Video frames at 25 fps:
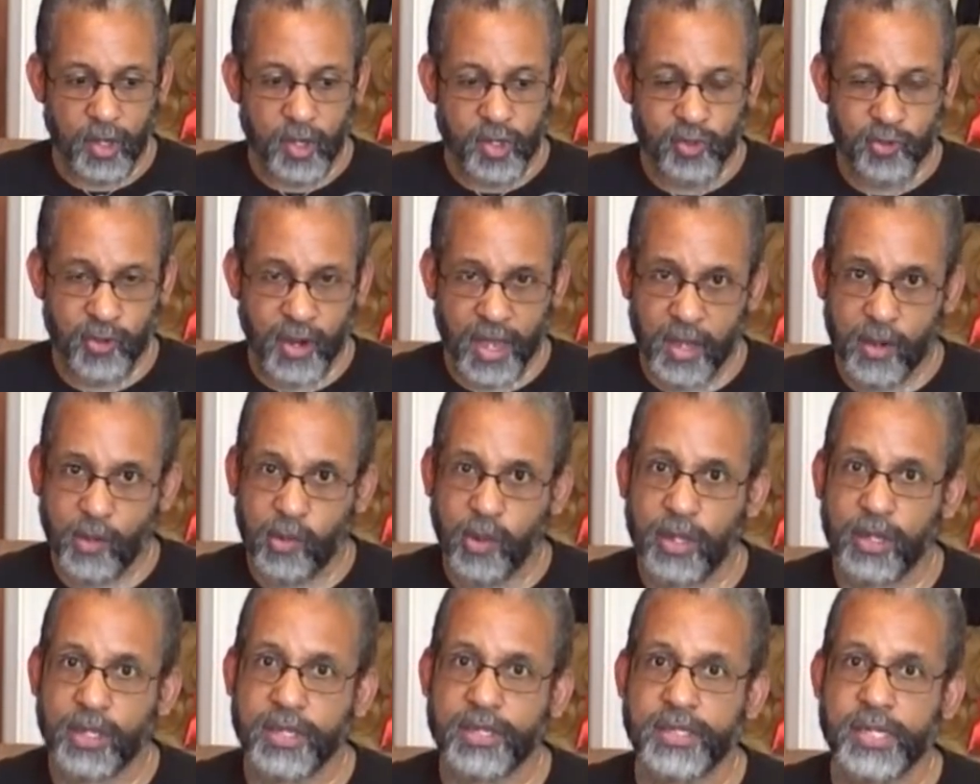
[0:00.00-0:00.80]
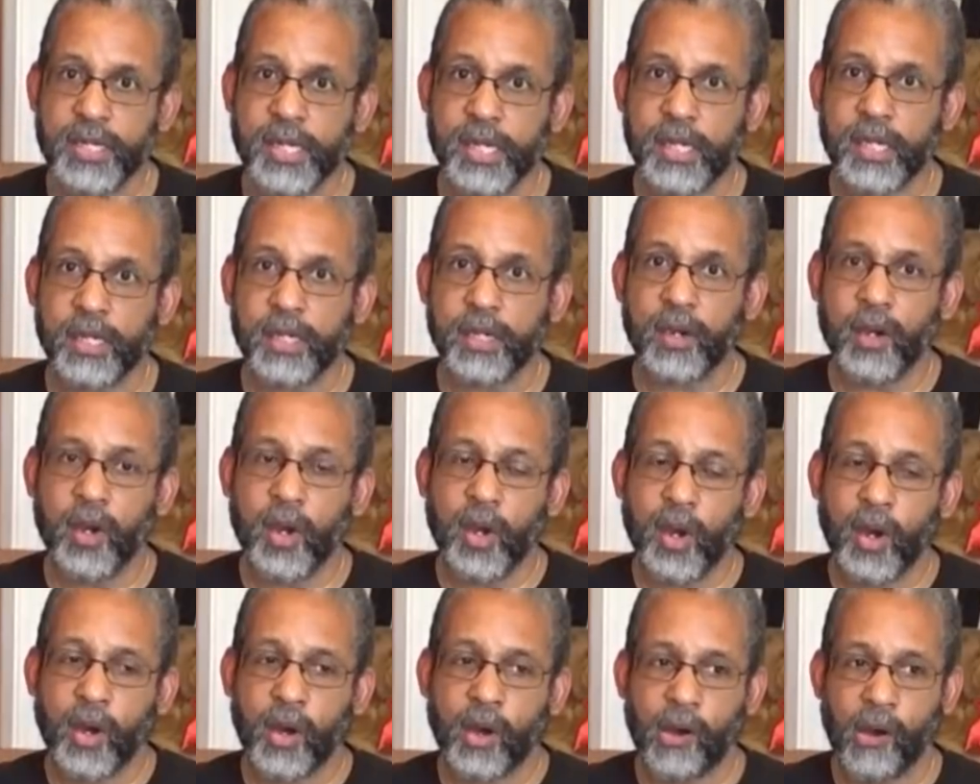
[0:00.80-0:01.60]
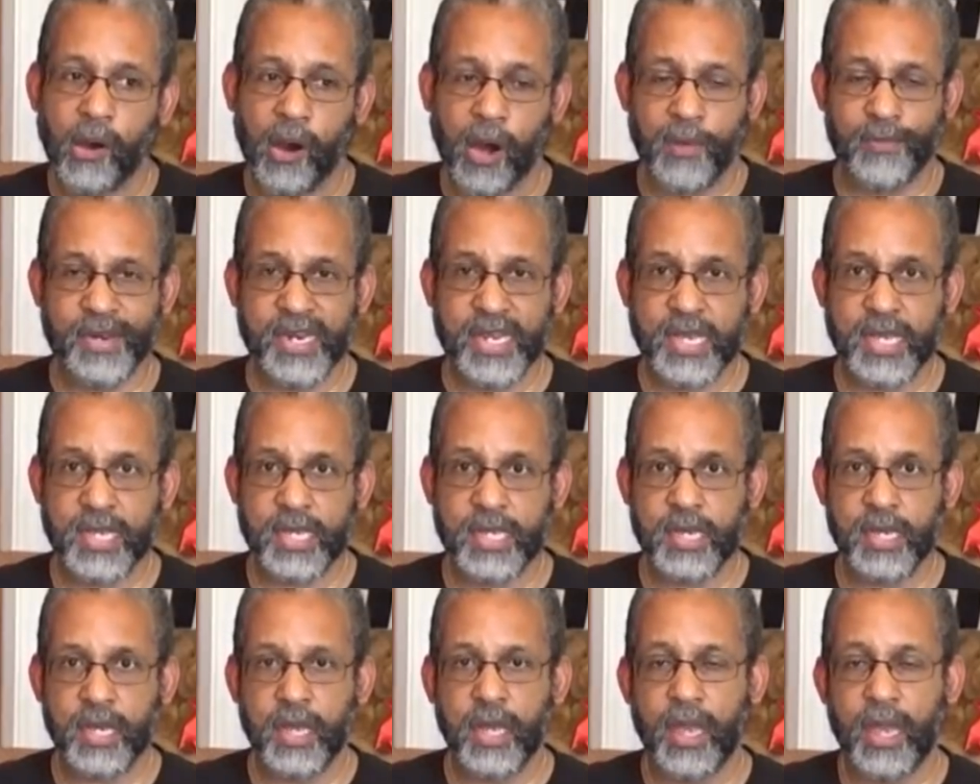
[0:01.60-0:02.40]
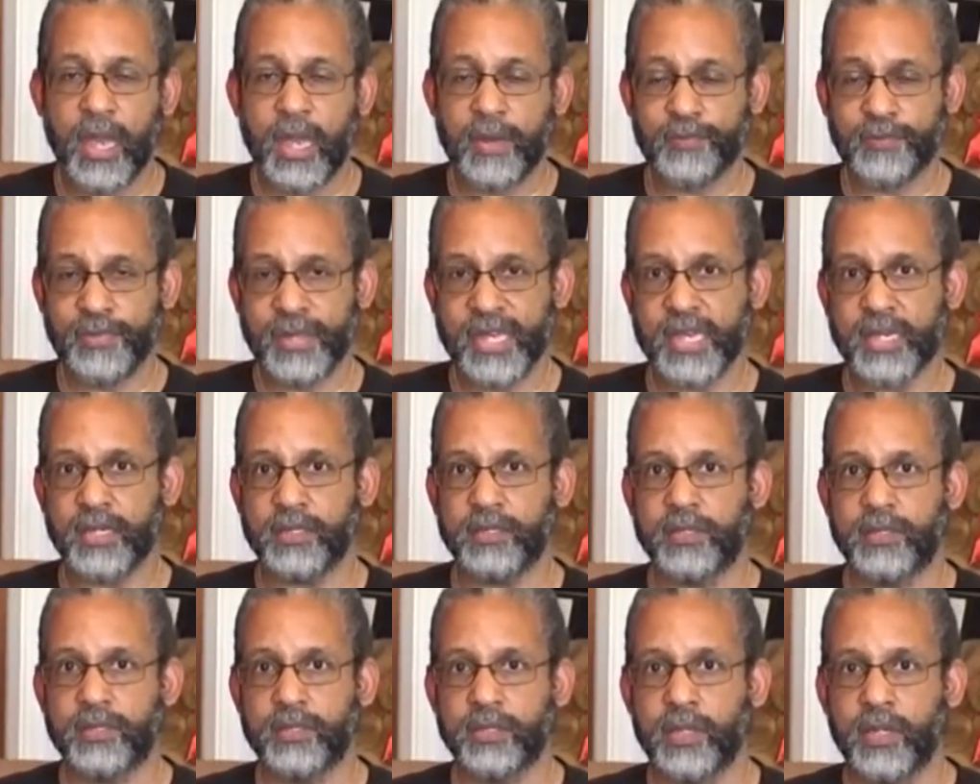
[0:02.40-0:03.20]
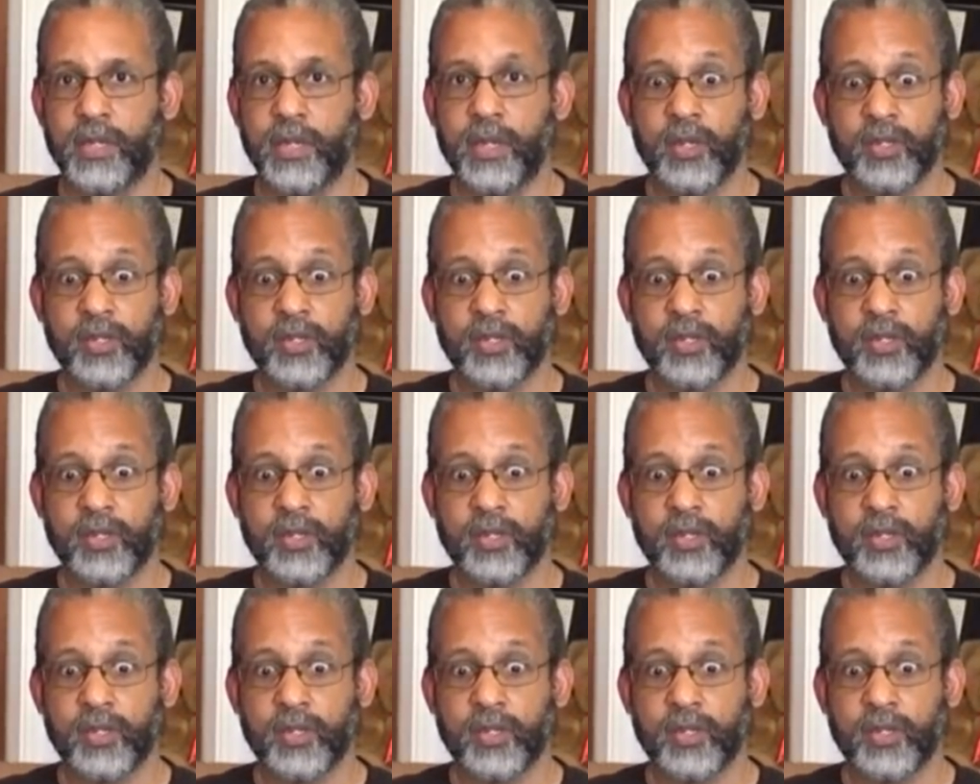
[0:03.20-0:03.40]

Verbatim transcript: tranquility, harmony, and peace.